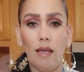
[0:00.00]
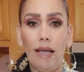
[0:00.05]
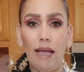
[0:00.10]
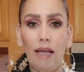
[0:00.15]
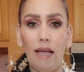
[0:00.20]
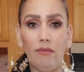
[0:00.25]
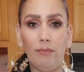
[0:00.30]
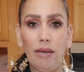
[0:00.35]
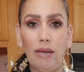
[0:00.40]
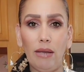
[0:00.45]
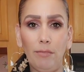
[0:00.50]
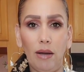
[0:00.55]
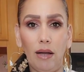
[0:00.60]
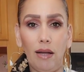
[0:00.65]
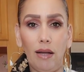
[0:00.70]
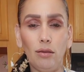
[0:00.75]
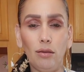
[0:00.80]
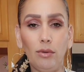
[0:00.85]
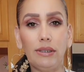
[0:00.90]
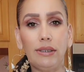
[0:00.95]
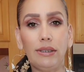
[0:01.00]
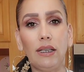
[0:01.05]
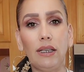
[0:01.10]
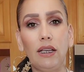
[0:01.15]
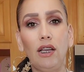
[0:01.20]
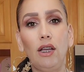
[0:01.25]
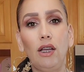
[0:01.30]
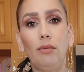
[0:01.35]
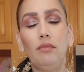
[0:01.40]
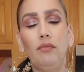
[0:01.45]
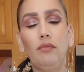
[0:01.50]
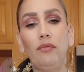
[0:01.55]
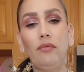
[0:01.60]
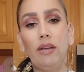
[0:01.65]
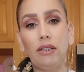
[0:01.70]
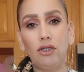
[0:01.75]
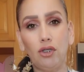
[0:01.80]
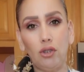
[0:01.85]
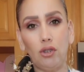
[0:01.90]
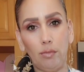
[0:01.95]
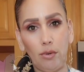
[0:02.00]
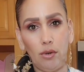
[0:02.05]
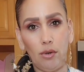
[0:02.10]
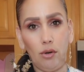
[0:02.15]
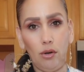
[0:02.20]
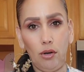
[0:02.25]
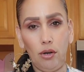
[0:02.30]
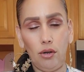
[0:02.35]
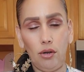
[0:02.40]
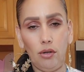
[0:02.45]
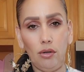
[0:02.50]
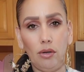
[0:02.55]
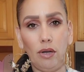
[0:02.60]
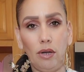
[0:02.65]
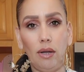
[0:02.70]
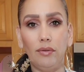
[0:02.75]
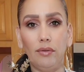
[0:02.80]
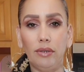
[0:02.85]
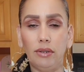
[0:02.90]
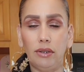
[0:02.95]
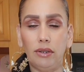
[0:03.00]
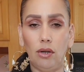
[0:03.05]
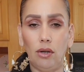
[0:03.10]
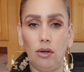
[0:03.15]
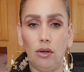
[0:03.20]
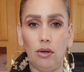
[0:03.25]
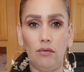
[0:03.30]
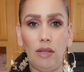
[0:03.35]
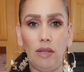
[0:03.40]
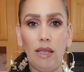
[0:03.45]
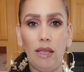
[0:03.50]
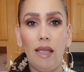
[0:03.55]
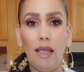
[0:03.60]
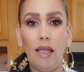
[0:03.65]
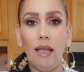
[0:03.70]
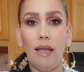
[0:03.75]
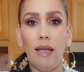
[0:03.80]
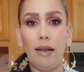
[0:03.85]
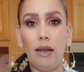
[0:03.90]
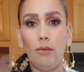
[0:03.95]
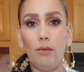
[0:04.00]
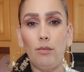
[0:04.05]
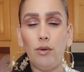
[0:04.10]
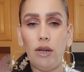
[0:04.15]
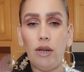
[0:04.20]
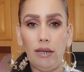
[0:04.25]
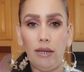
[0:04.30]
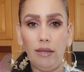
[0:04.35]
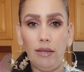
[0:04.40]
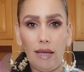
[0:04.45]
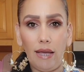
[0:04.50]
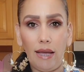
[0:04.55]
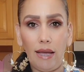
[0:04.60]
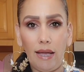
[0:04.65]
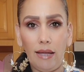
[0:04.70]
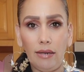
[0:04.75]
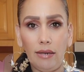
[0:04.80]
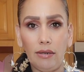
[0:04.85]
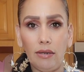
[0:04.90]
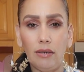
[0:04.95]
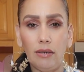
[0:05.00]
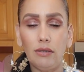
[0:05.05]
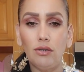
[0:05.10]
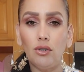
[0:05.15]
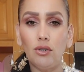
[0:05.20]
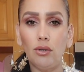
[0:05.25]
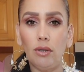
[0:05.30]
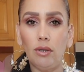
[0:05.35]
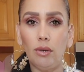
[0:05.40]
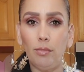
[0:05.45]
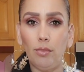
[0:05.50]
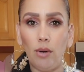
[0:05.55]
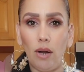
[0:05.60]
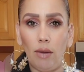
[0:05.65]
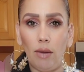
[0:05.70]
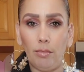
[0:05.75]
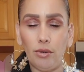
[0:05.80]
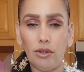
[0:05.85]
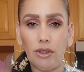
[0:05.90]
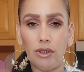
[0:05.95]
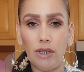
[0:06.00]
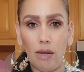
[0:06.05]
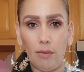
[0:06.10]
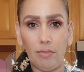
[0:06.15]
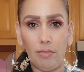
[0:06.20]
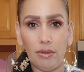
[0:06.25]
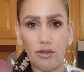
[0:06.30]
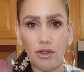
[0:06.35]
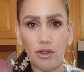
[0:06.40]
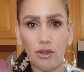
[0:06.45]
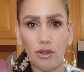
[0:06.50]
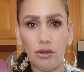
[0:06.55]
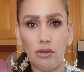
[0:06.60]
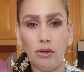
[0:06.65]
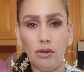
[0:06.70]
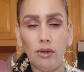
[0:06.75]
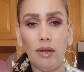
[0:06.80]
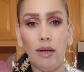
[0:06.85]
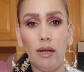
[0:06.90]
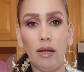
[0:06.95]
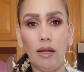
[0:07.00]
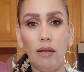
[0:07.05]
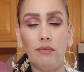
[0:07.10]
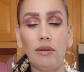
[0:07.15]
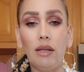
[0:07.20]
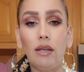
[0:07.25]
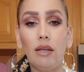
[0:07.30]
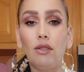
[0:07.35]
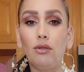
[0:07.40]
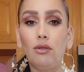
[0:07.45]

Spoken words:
I have my pot with some vegetable oil on the stove, and I'm bringing that to the proper temperature of